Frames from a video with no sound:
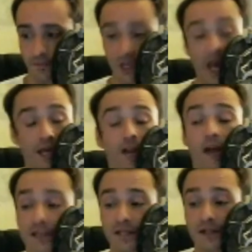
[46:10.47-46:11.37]
Yeah, he
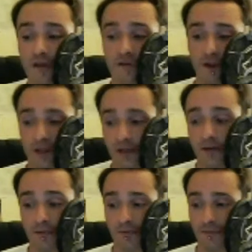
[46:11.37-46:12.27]
likes it, definitely.
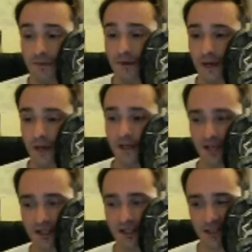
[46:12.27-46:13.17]
And he
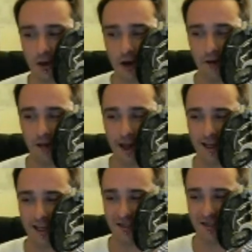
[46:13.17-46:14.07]
doesn't know how laggy